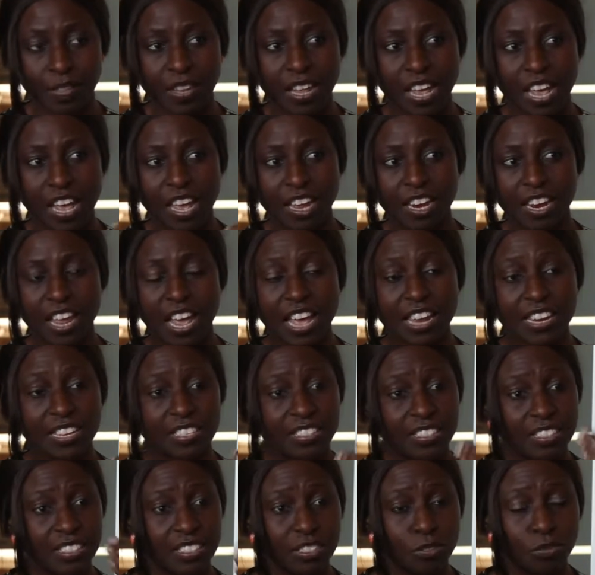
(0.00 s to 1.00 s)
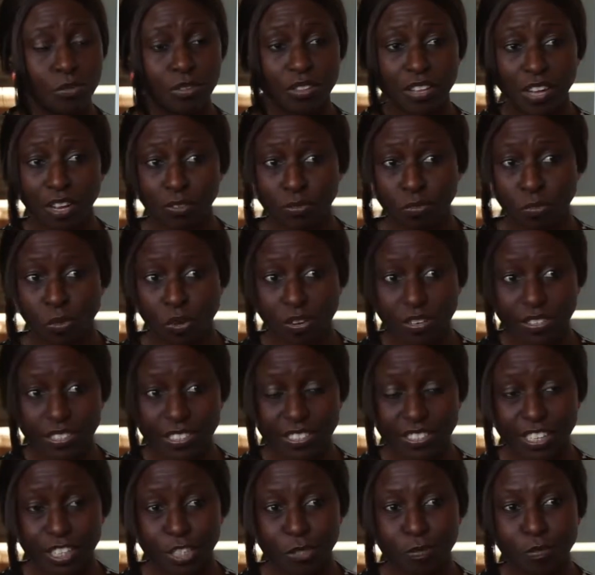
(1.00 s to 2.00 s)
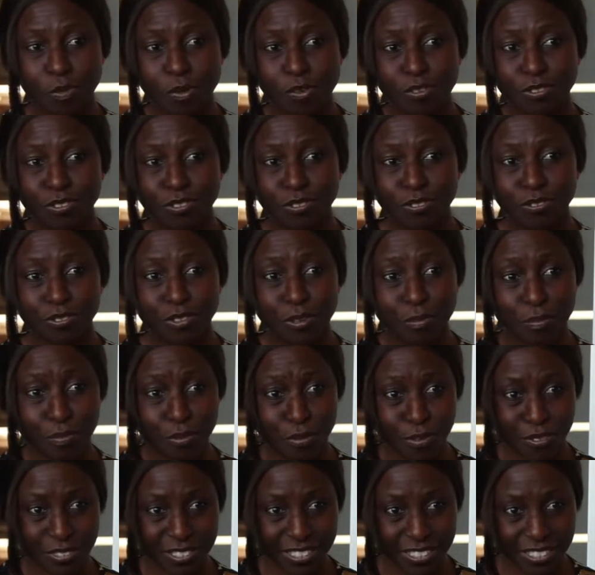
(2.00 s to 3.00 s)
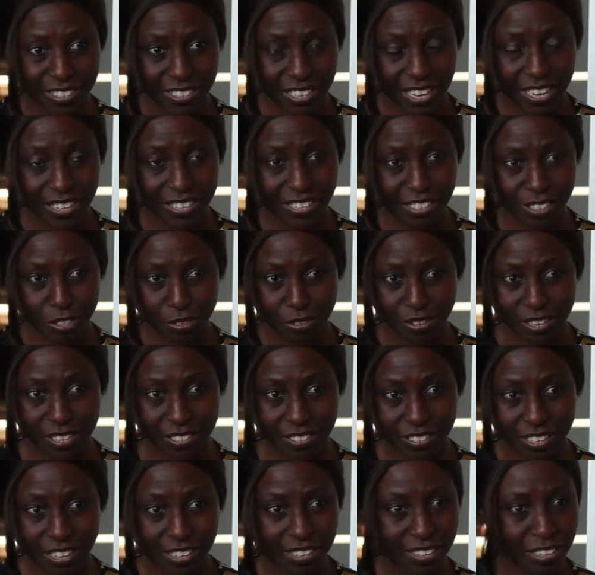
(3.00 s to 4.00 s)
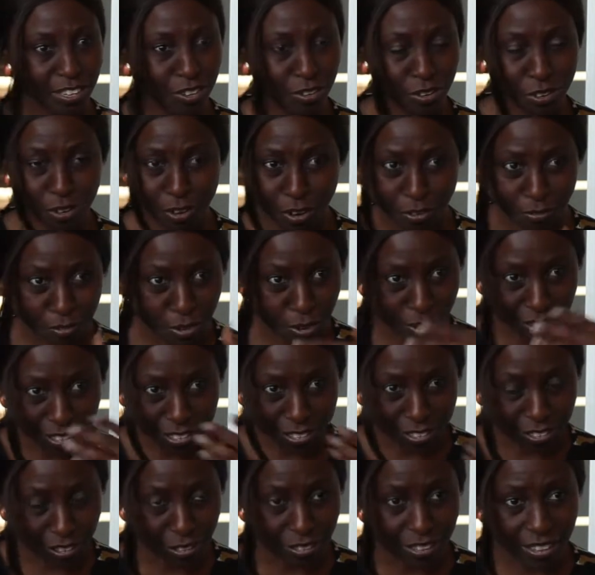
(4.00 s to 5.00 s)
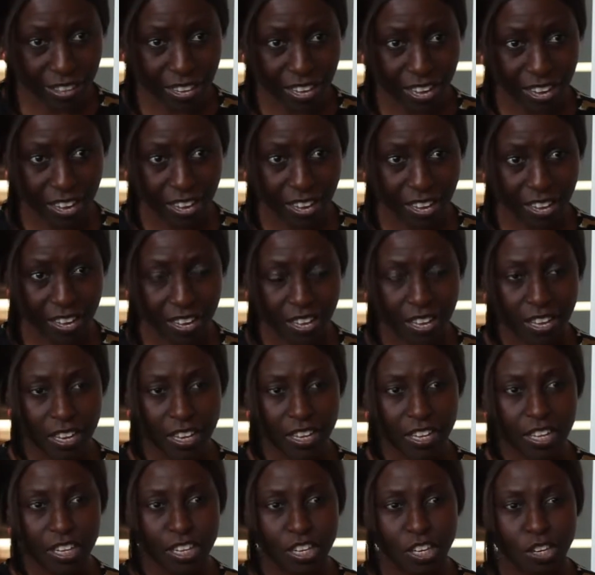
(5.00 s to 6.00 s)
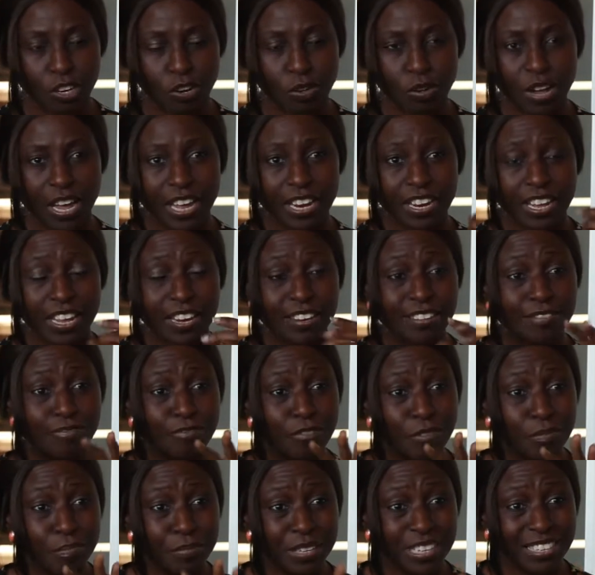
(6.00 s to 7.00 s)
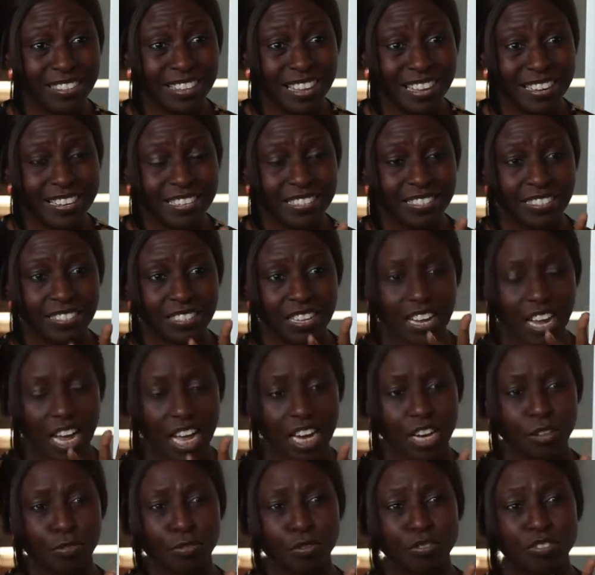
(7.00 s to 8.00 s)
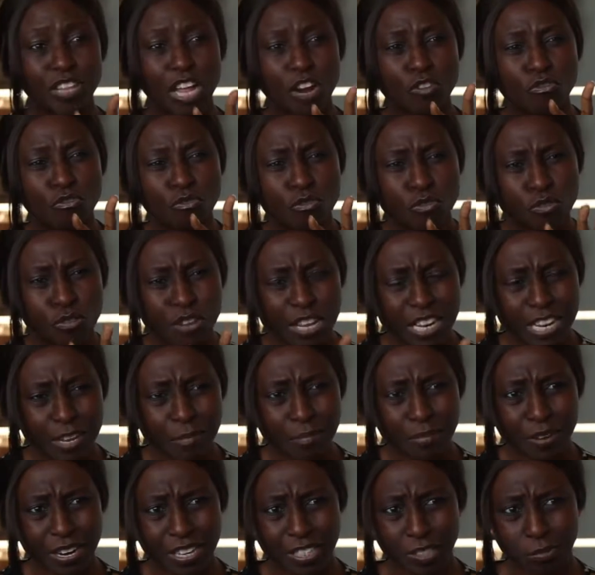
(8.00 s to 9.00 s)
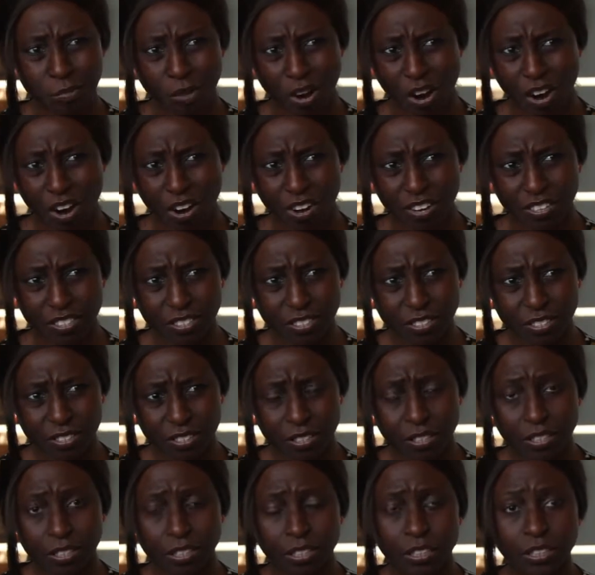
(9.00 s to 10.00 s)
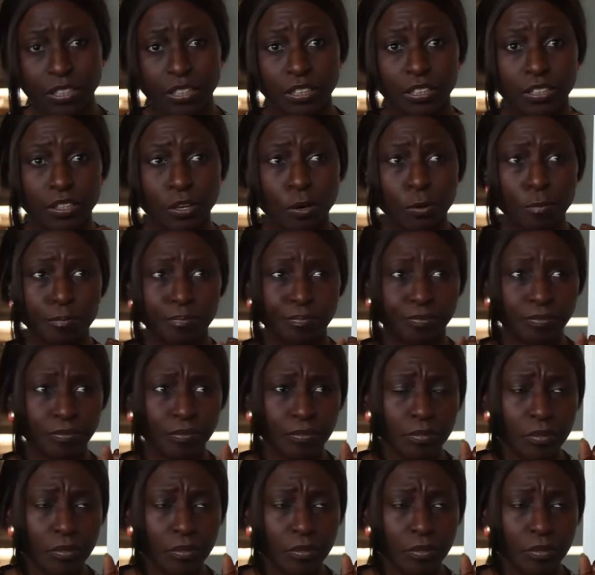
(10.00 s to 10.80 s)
And any city without walls is exposed to reproach and disgrace, and the glory of God is not there. You know, and for me, that is the kind of thing that really breaks my heart. So,